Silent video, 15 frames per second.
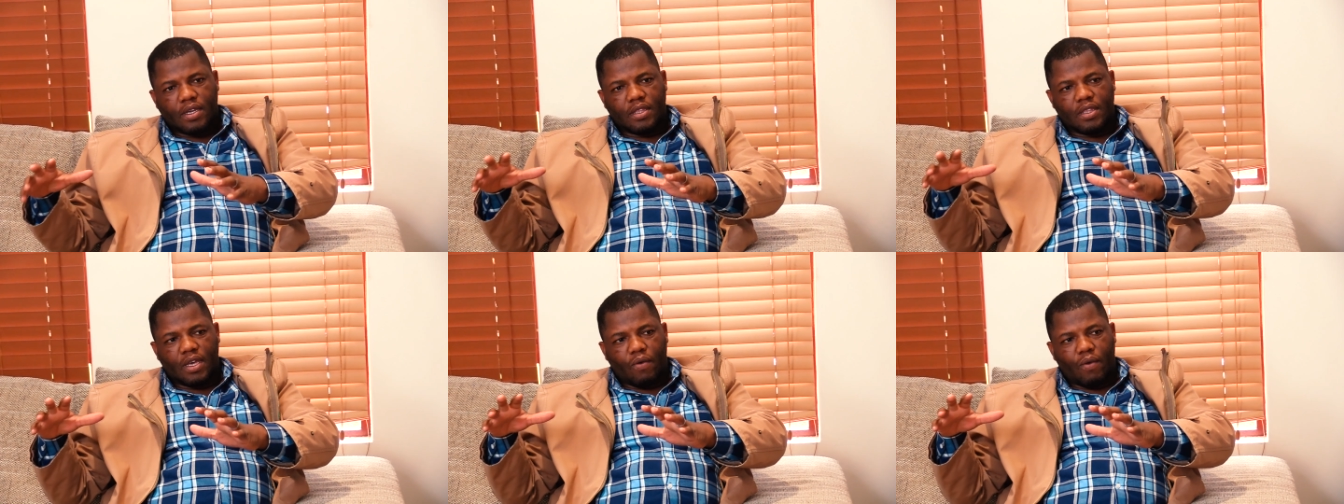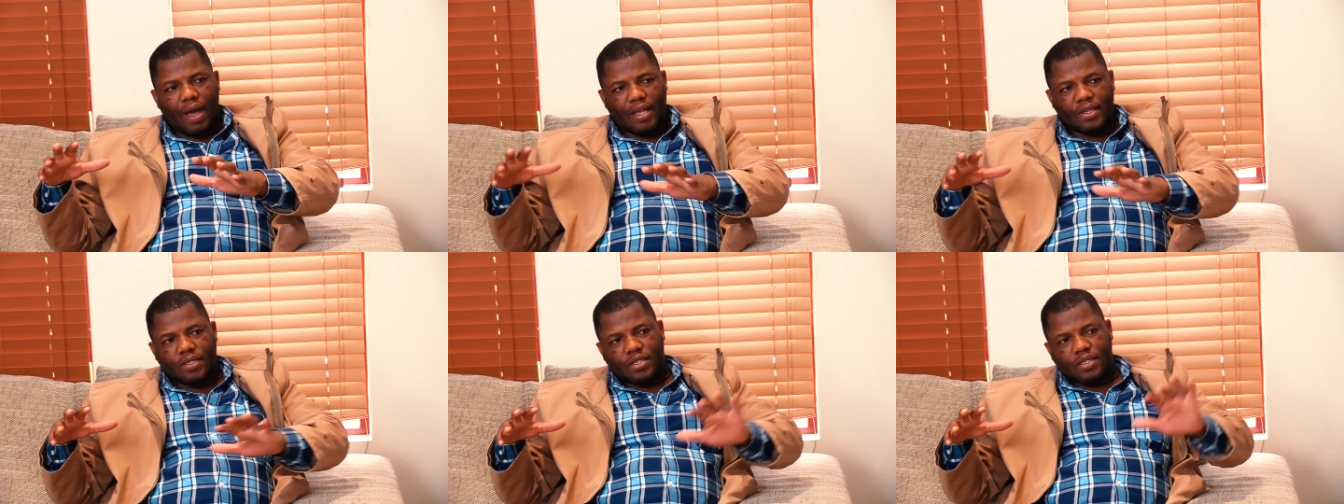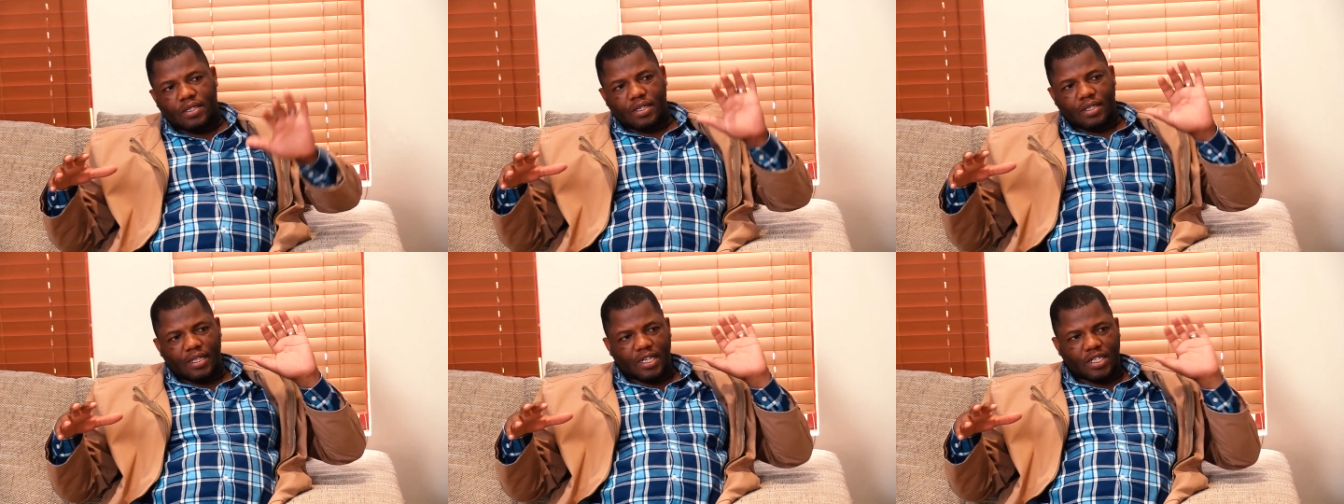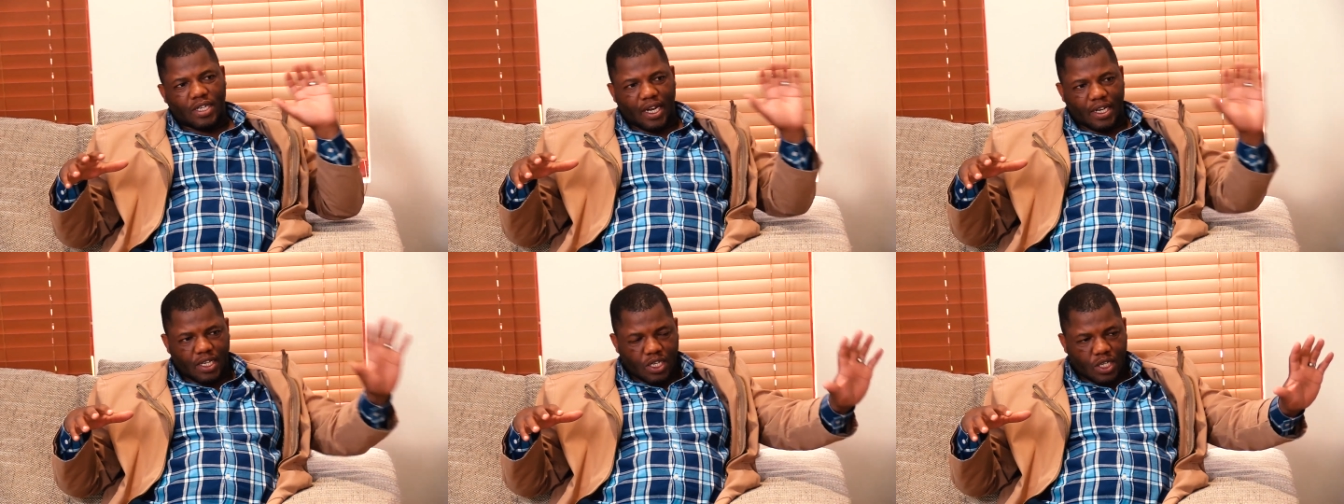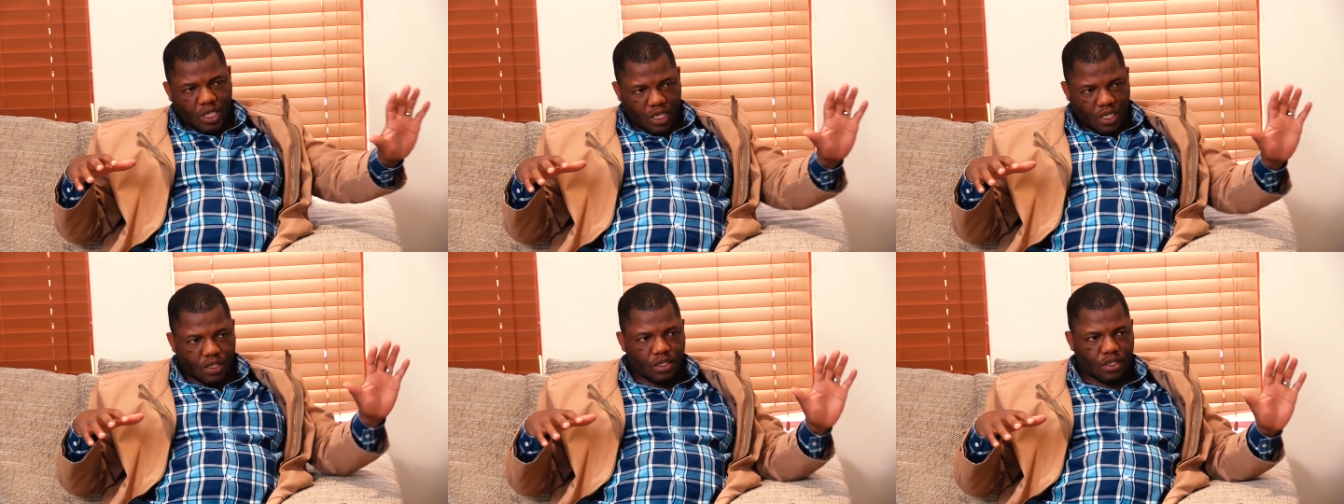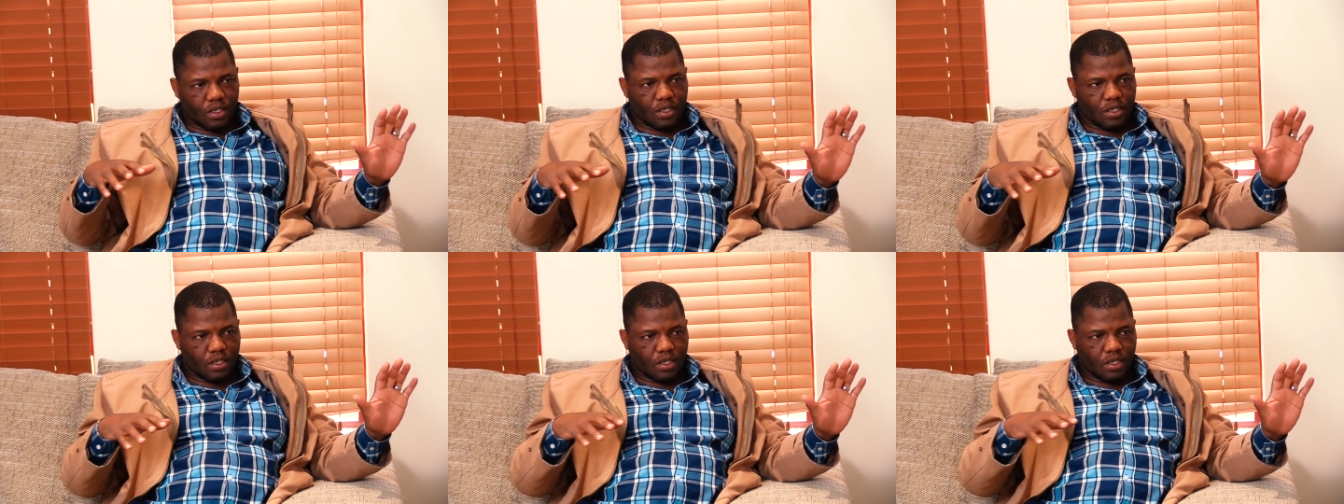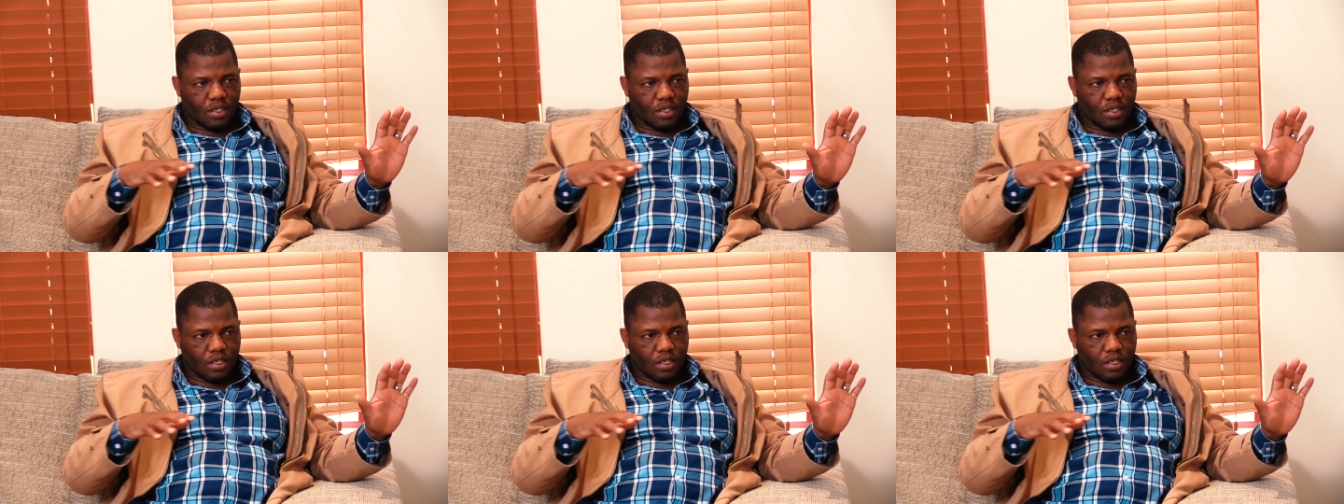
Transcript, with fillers: there was the traditions,